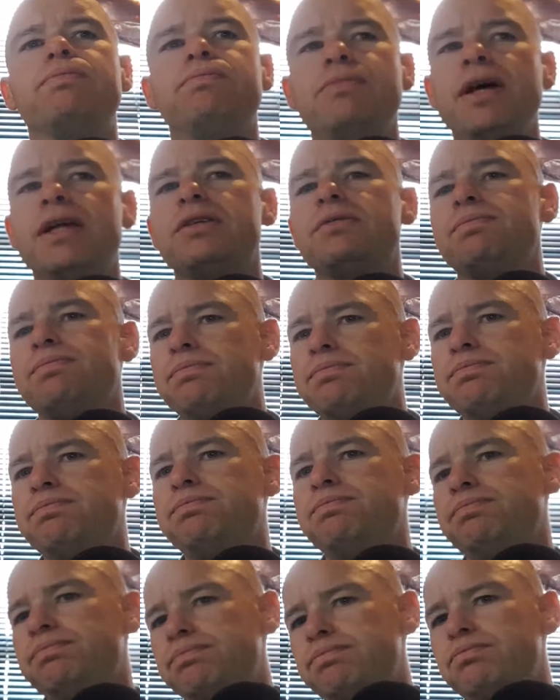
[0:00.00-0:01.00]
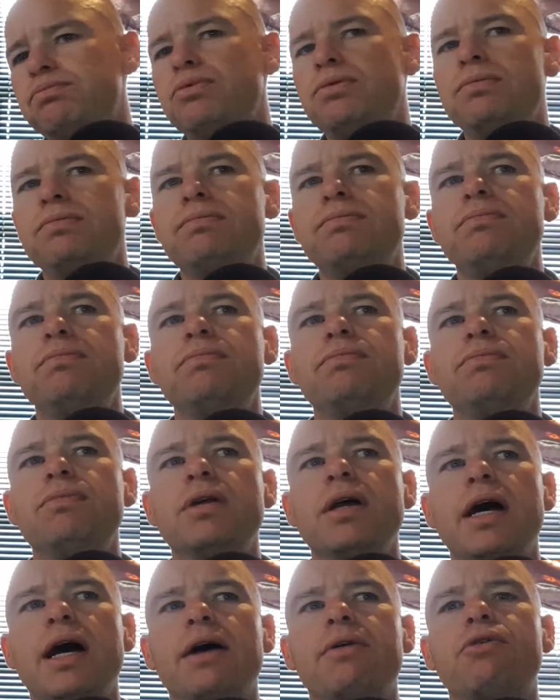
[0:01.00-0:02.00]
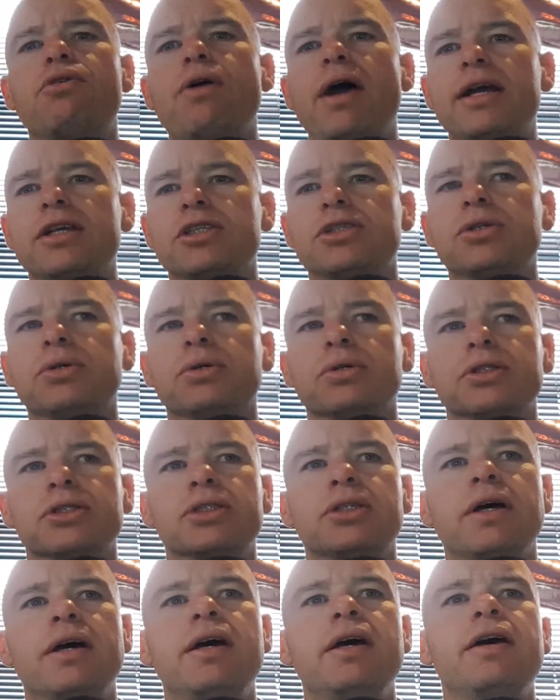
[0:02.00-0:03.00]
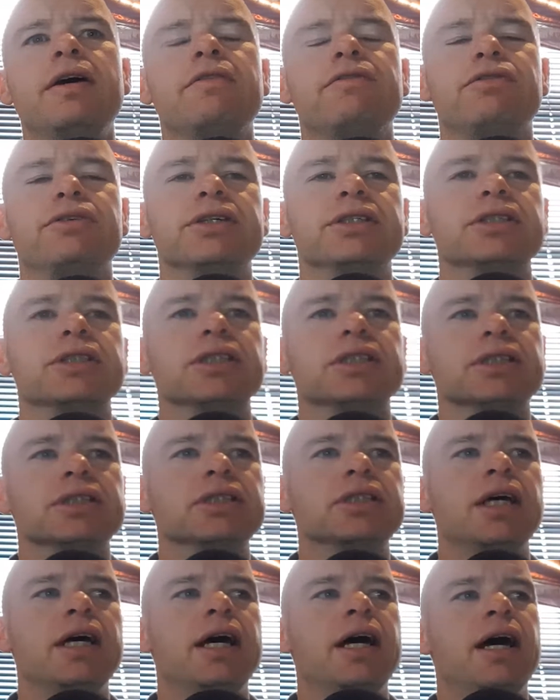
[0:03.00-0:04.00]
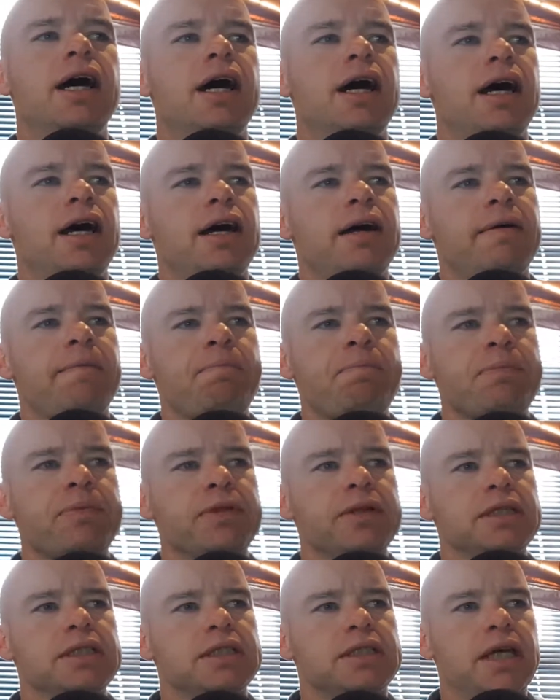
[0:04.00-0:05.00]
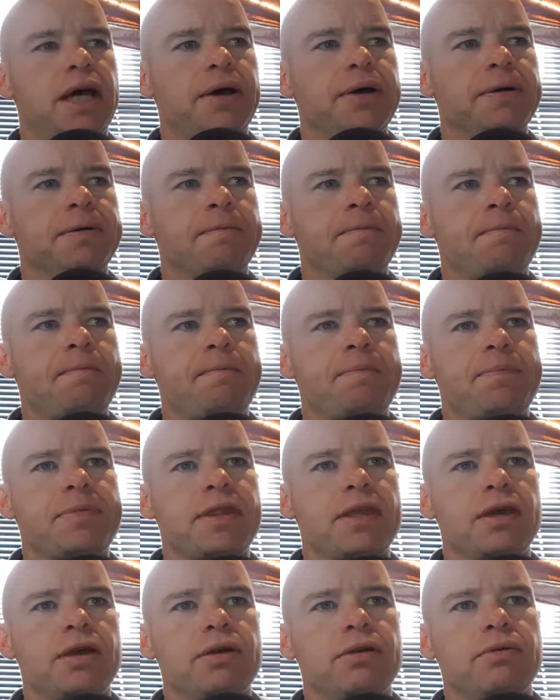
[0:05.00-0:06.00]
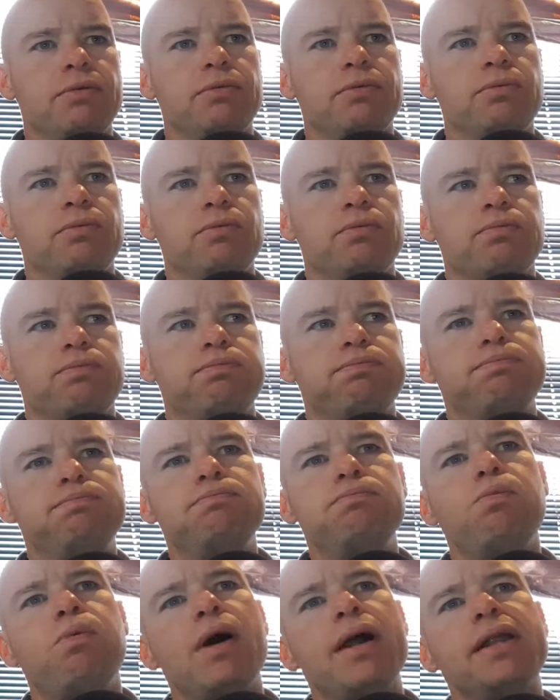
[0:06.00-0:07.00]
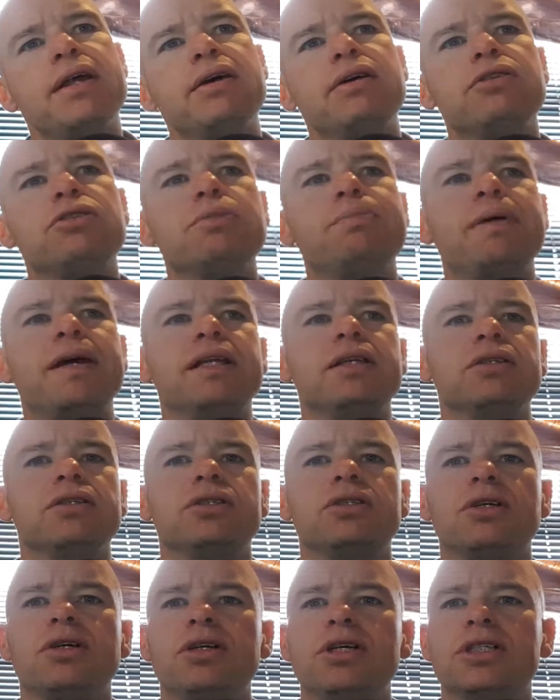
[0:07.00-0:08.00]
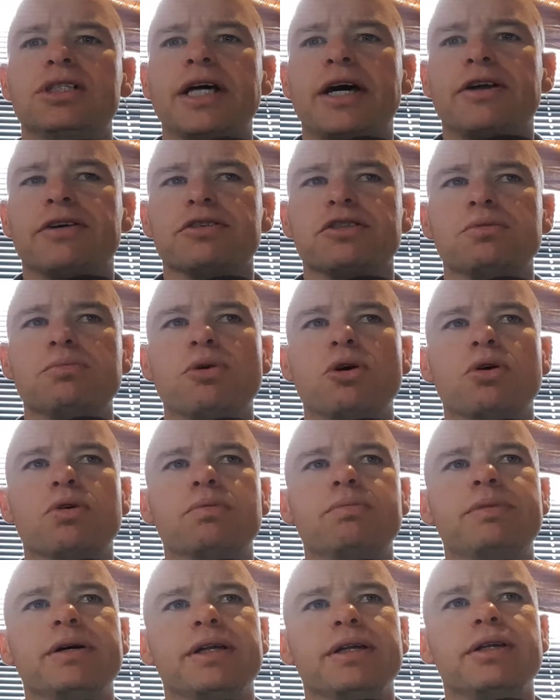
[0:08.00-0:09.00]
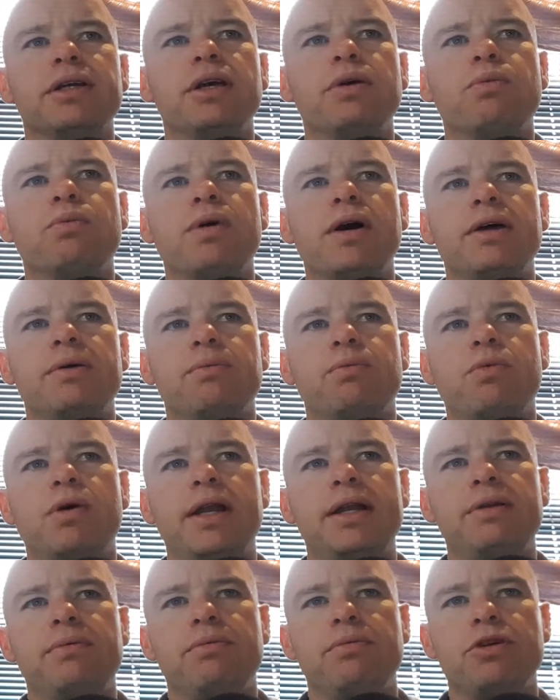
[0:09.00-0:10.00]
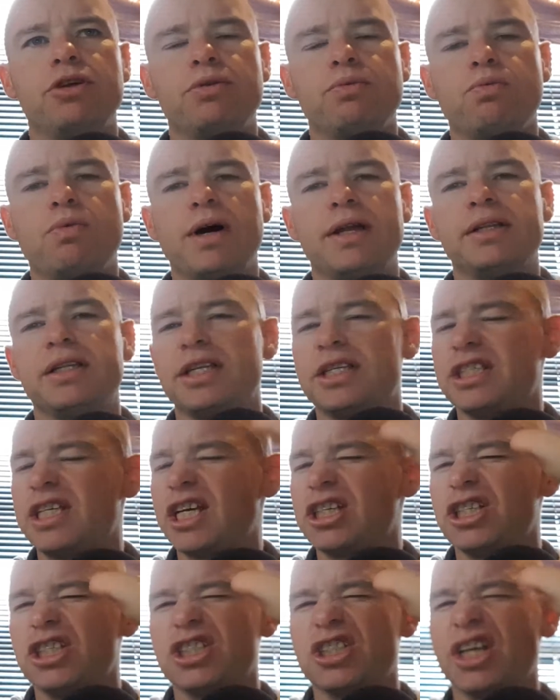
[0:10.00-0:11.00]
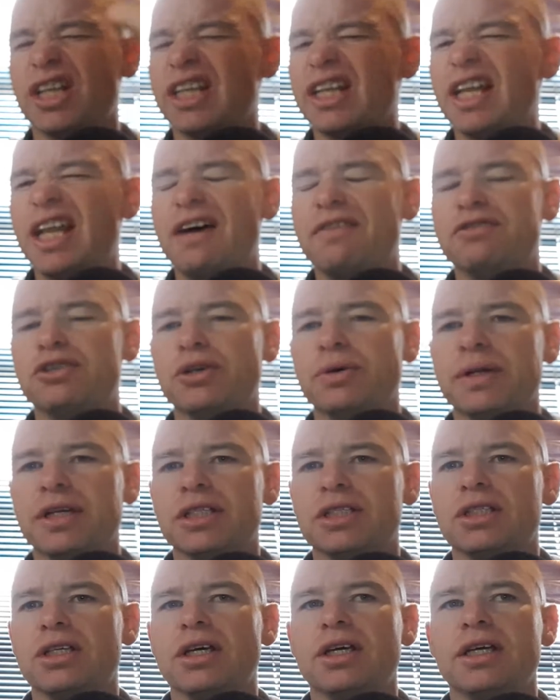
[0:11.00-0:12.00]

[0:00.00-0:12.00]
it's a great source, for instance. So one depends. You start off small, but one sessions I love doing is